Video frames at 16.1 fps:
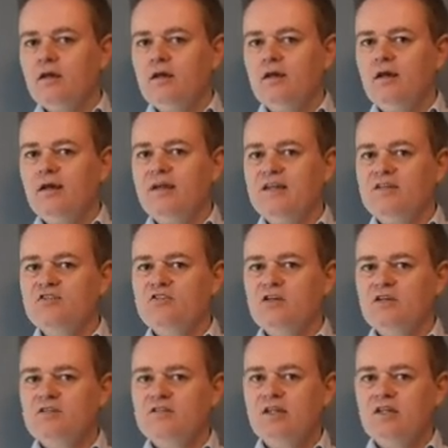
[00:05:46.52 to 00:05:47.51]
It's
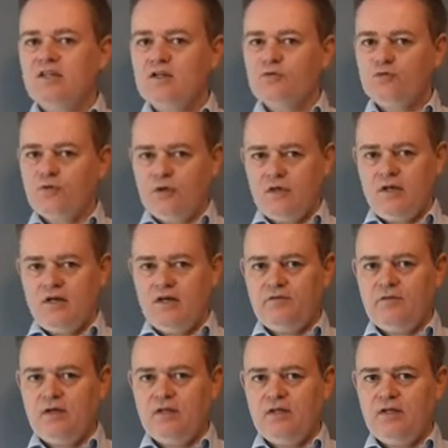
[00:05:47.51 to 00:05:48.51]
just a different kind of
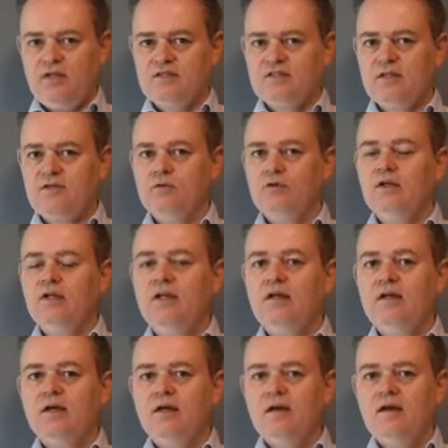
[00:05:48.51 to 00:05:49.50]
analytics that you
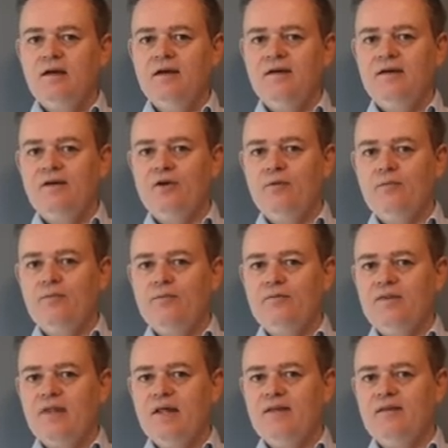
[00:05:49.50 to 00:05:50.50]
need
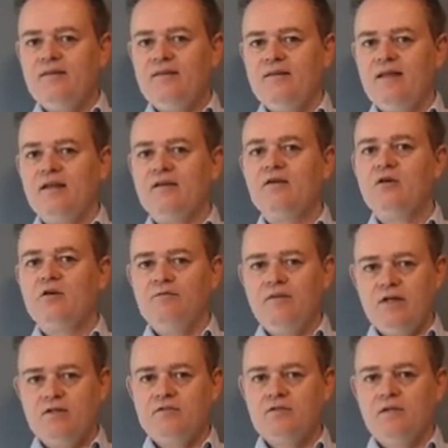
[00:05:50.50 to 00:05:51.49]
than
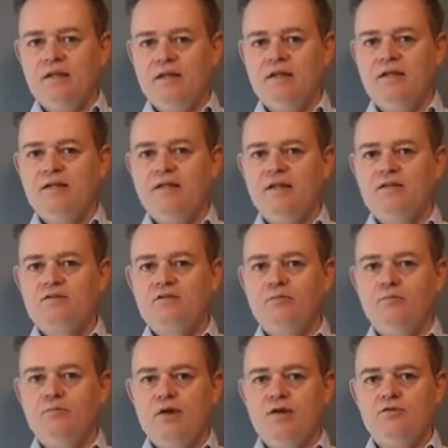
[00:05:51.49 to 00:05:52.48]
conventional analytics,
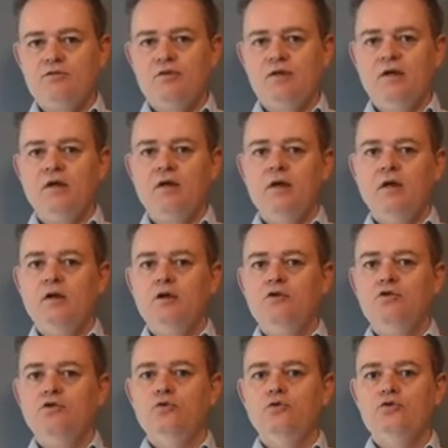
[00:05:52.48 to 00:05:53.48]
measuring
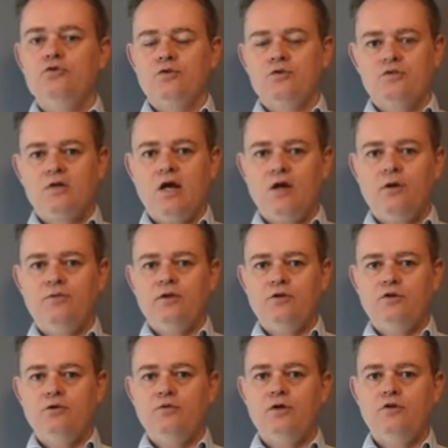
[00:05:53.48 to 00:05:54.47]
users, how they
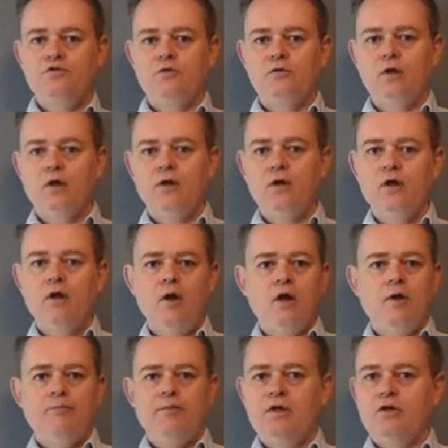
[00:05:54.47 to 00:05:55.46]
do and so on,
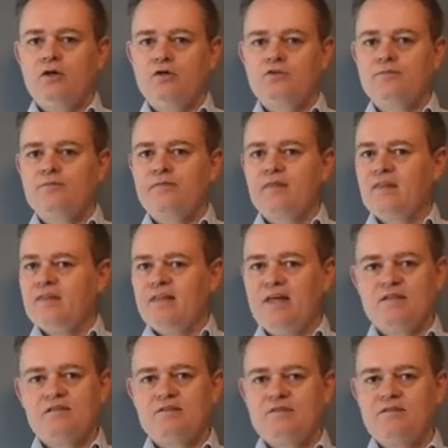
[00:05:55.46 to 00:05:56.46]
because
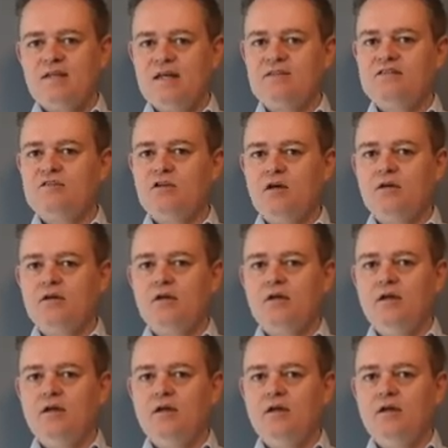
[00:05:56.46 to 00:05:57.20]
that's not